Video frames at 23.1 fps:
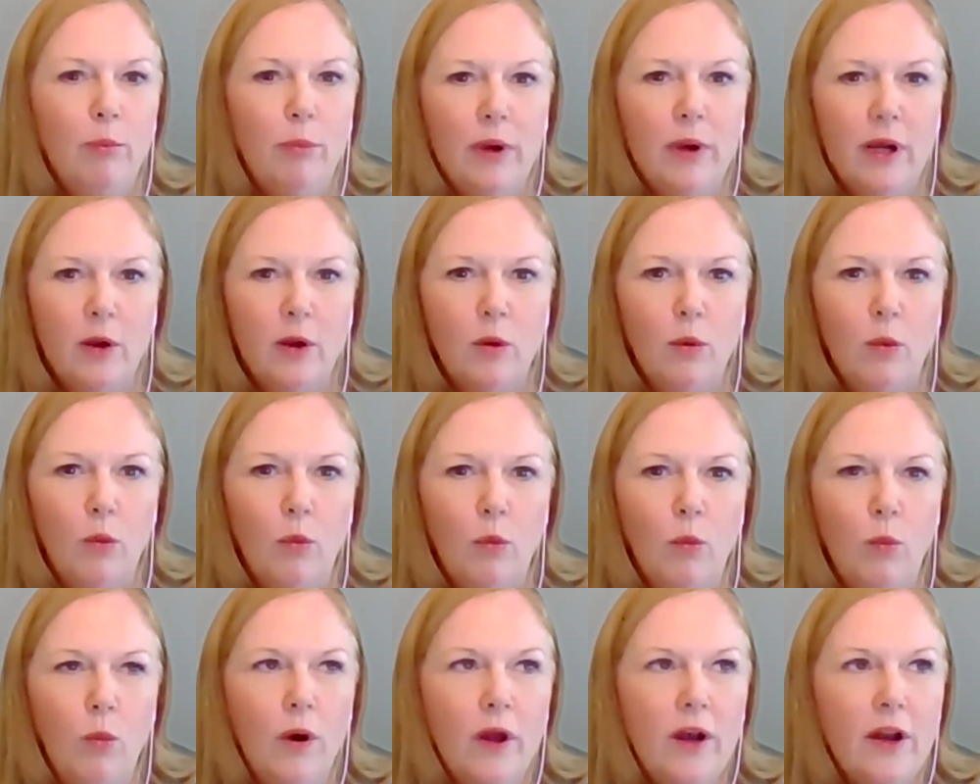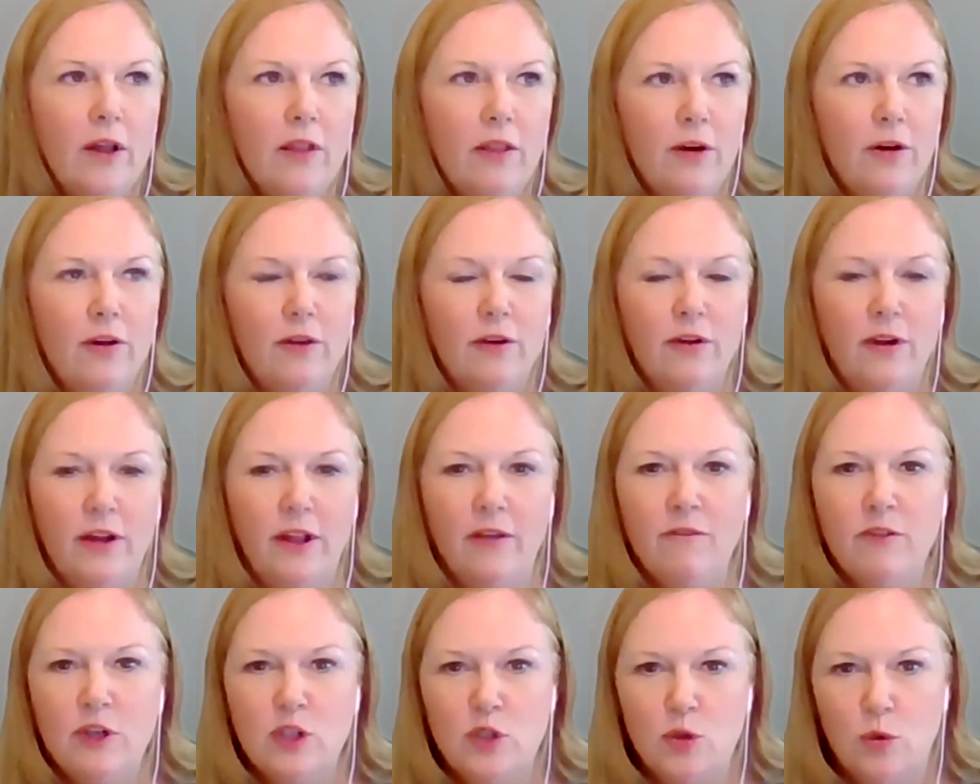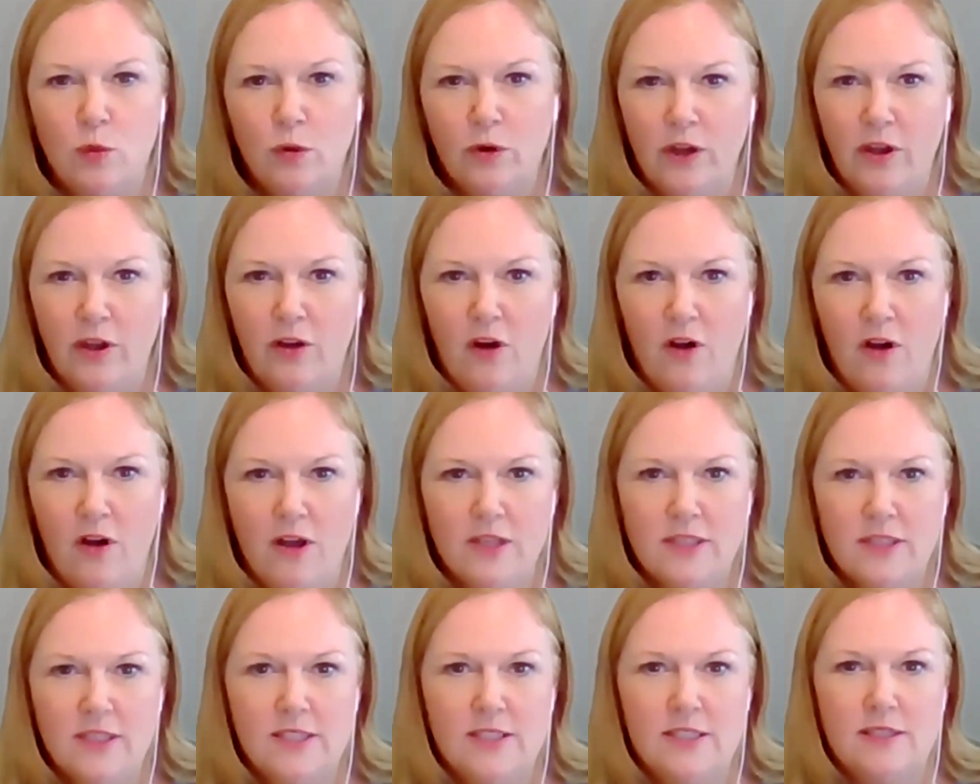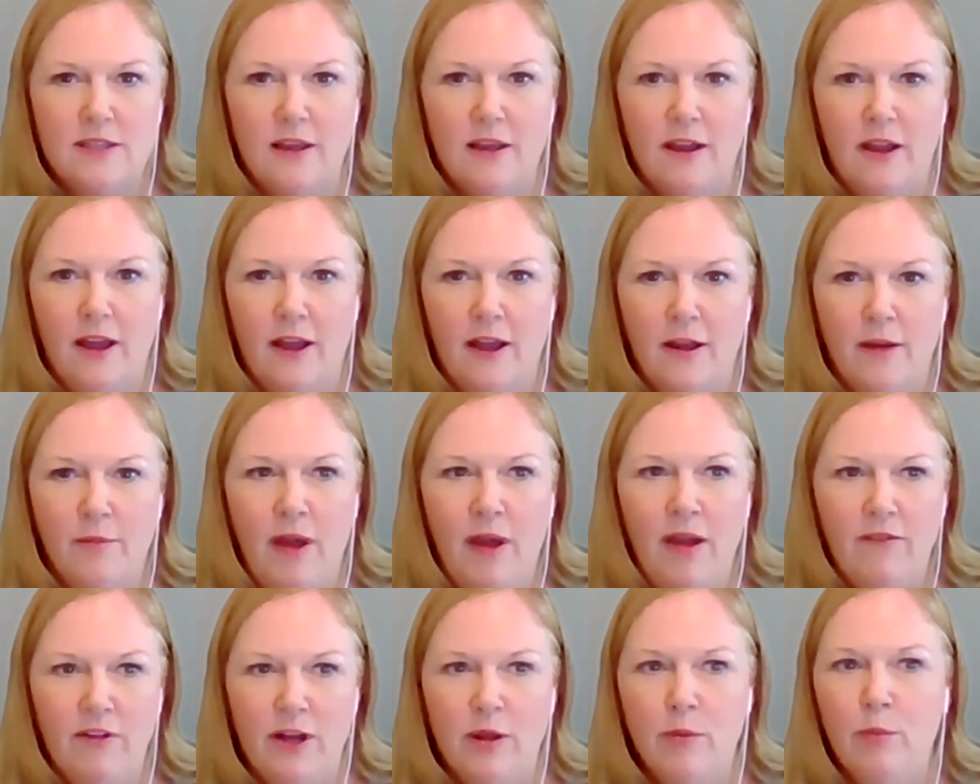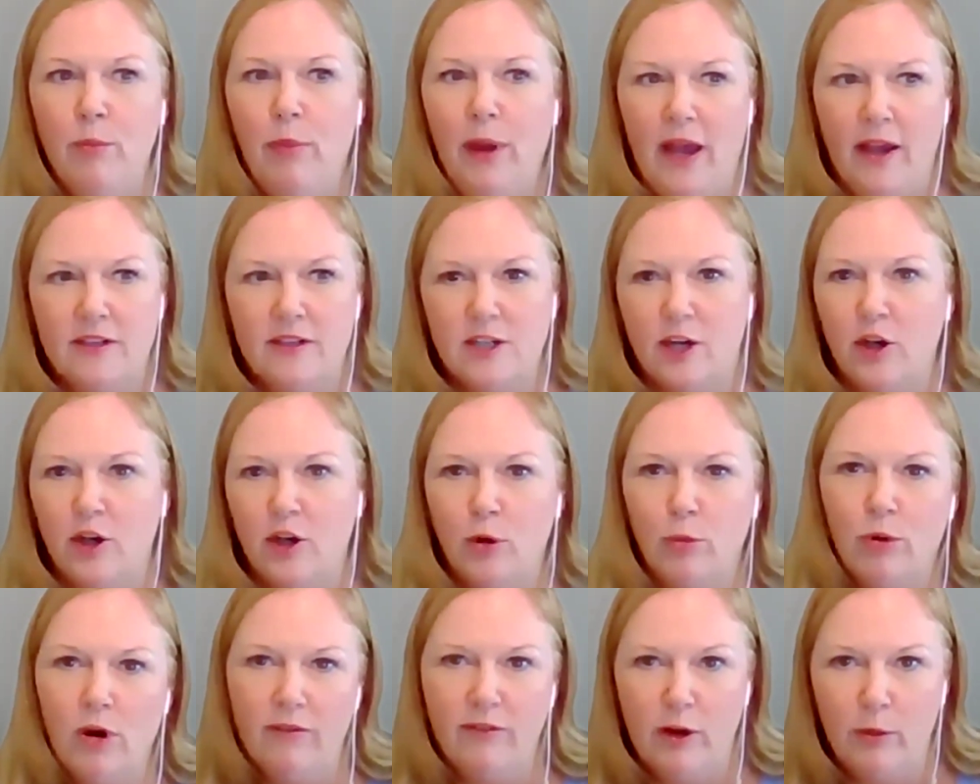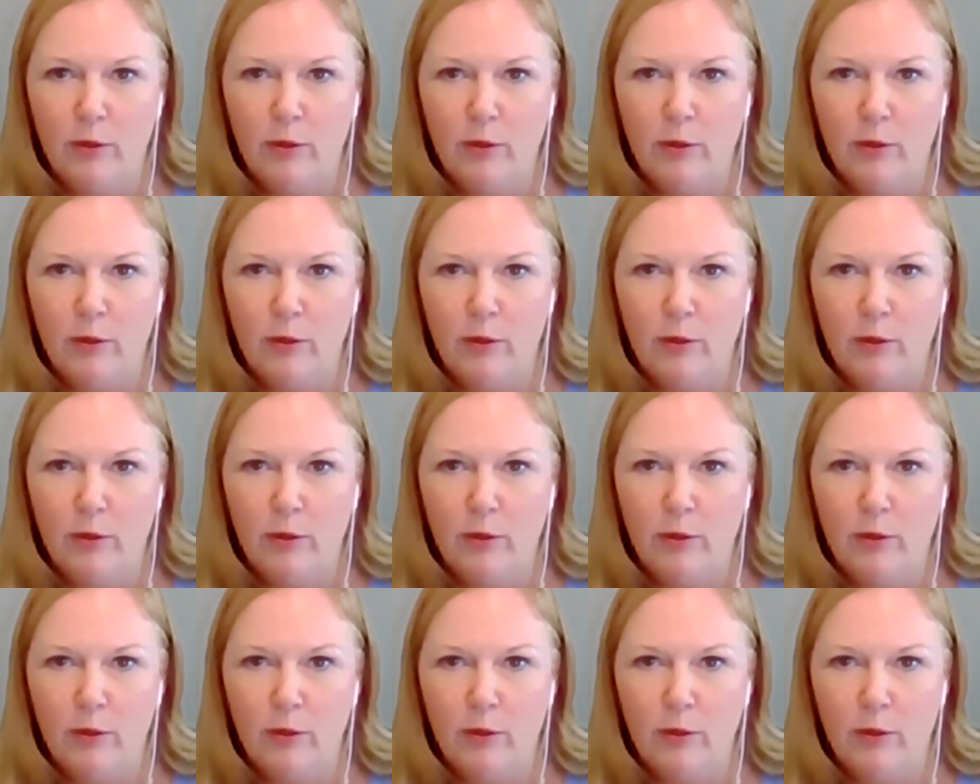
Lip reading: But what other inventory costs have an impact on your